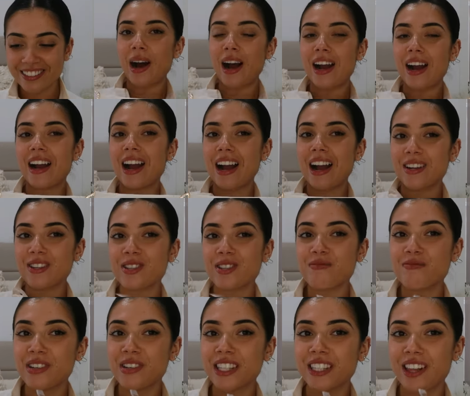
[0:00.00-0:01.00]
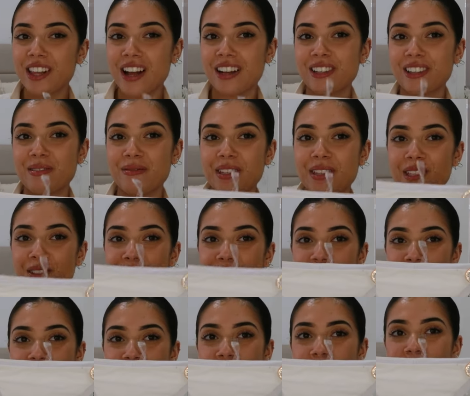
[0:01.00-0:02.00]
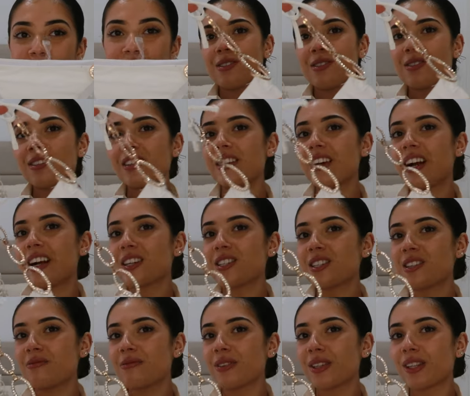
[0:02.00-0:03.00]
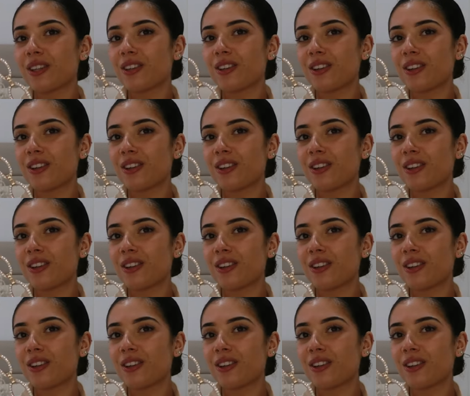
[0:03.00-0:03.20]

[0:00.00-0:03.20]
but I actually really like them. They're so cute. They're actually really